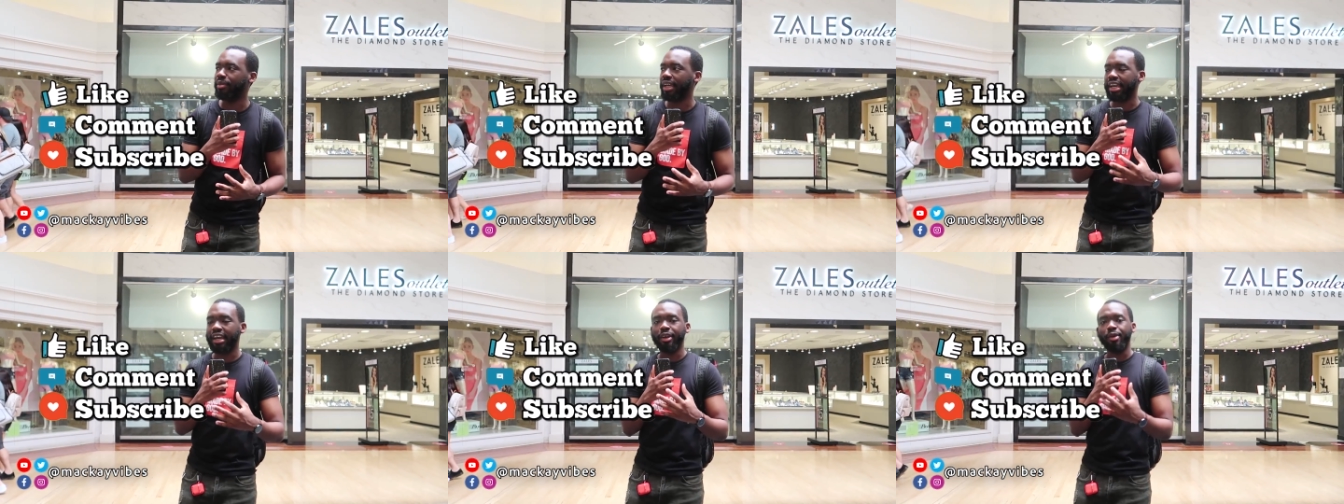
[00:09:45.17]

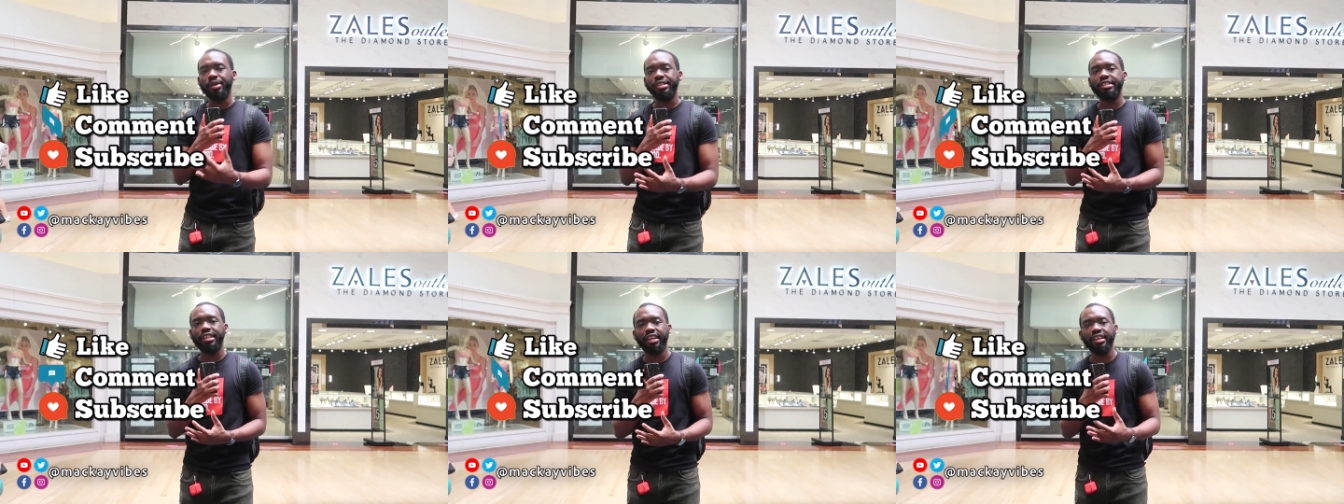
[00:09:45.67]
Like I always
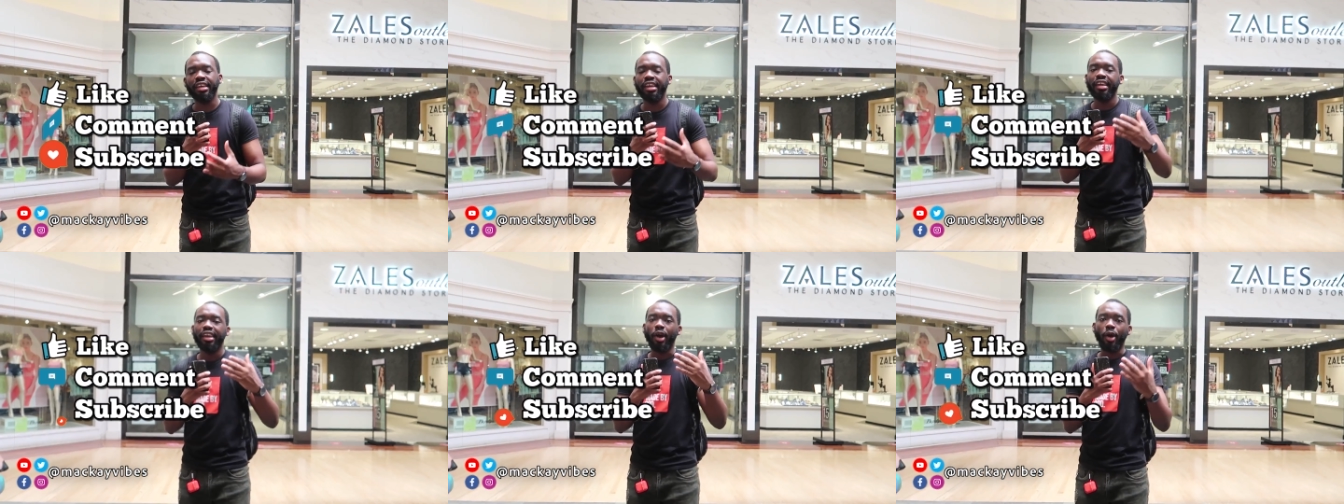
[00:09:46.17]
say
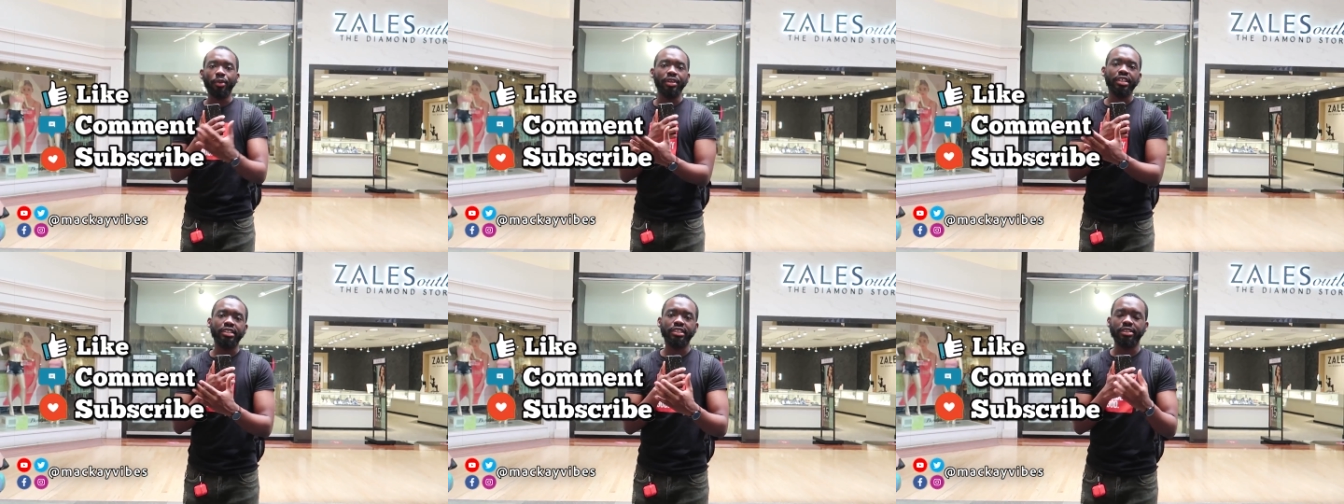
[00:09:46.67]
all
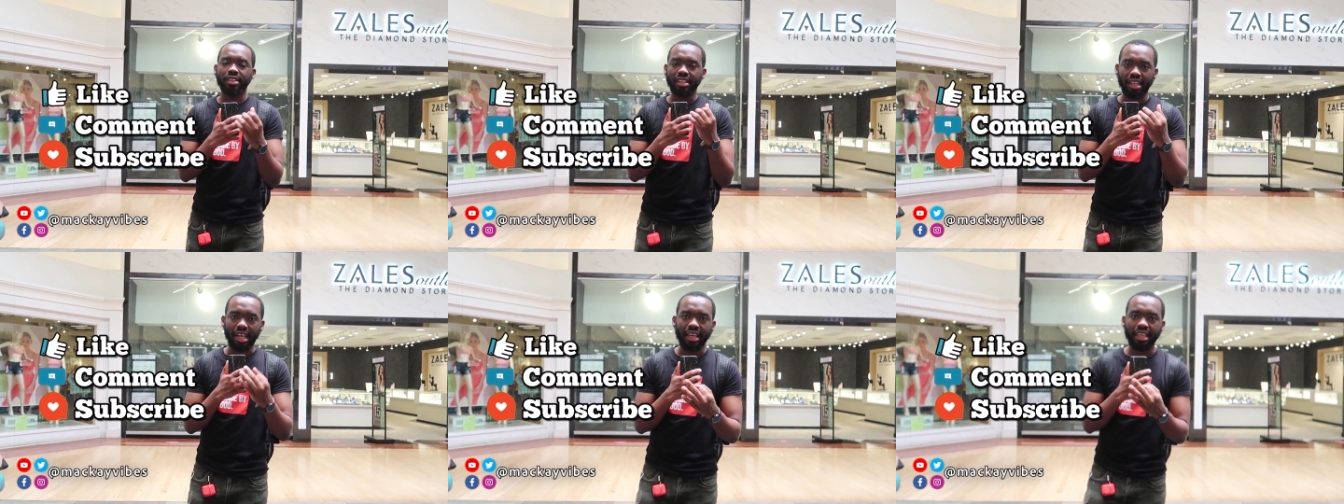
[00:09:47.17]
this
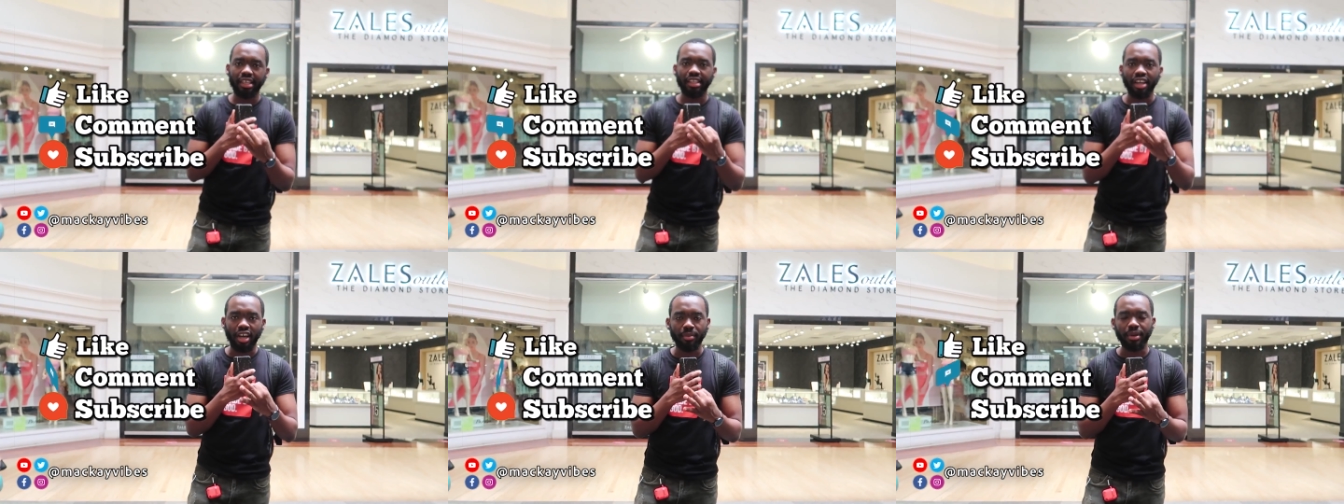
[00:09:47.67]
liking,
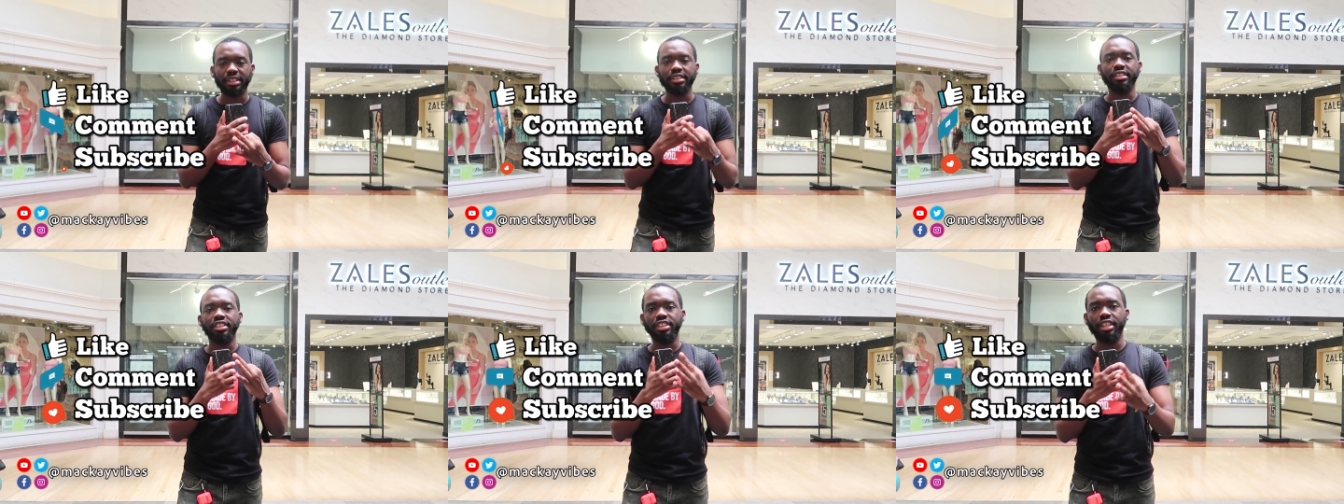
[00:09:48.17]

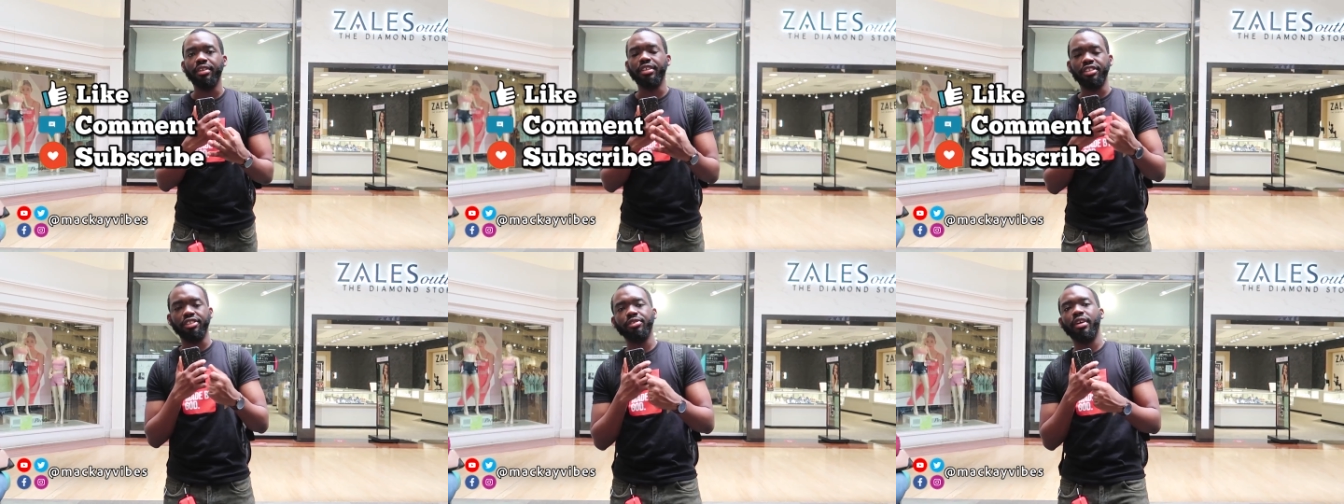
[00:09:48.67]
commenting, sharing,
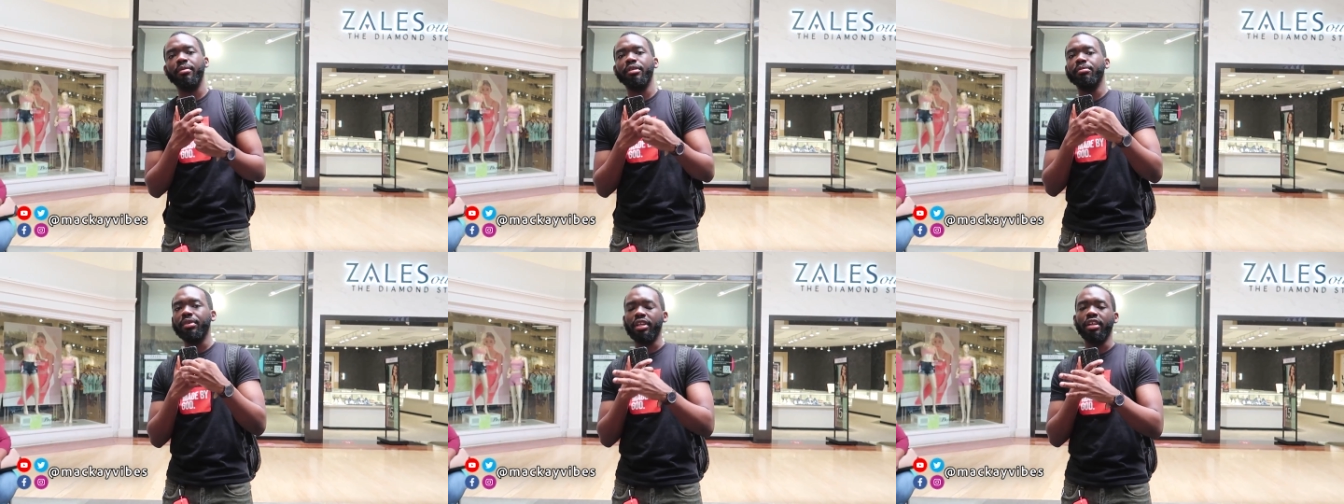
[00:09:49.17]
and
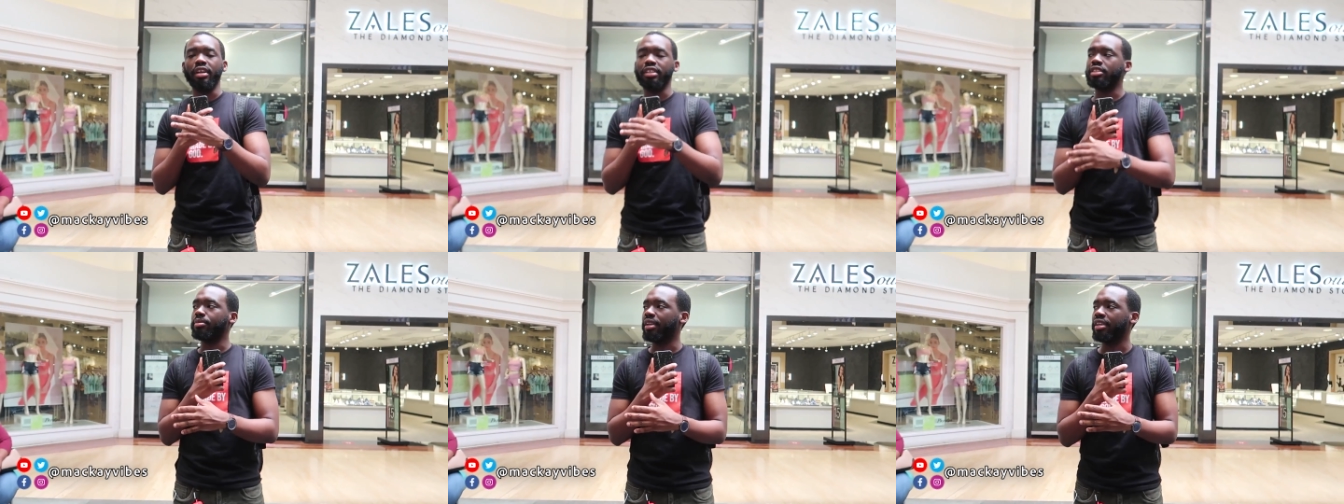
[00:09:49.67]
subscribing mean a lot
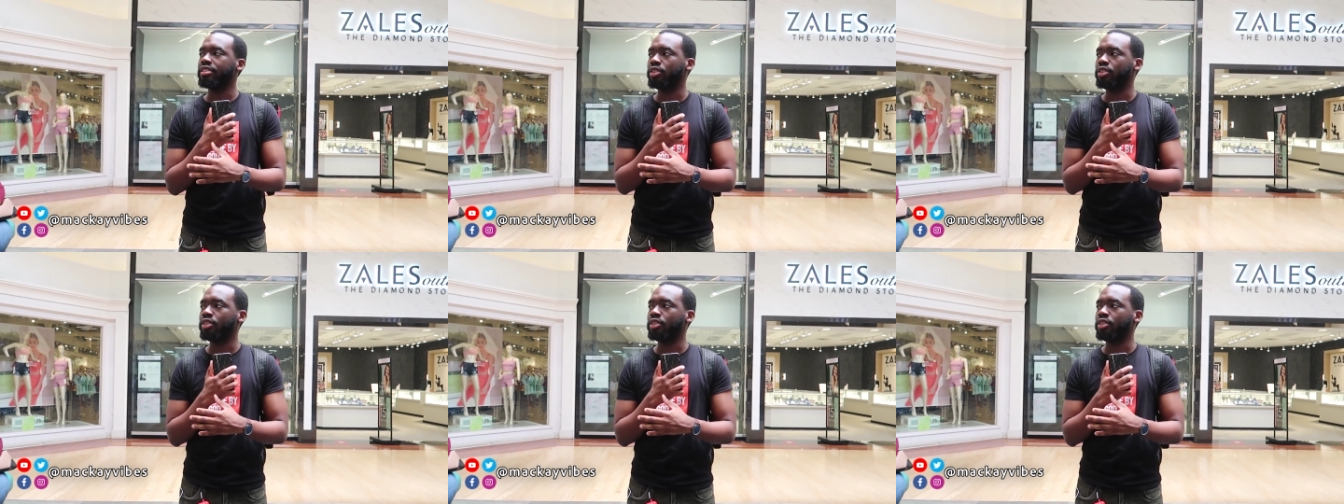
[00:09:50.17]
to me.